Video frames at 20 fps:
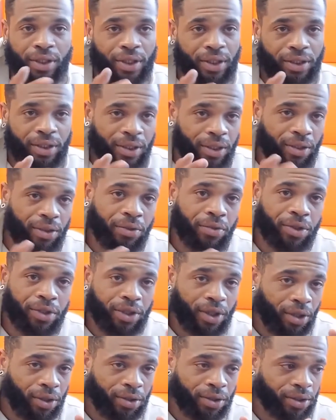they see the
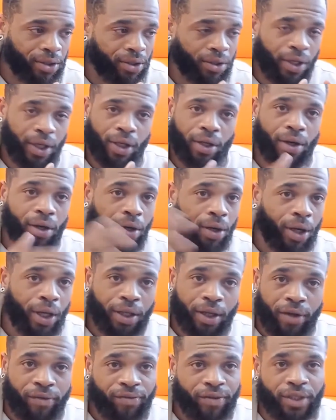results, and they're like, oh, I
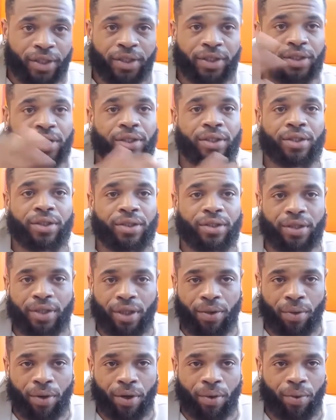love this, and they
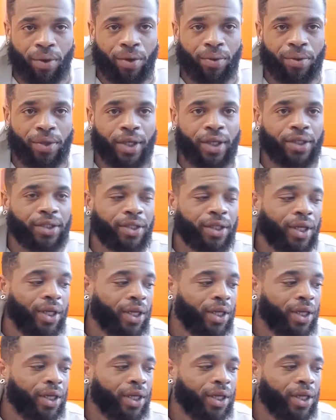want to work with us.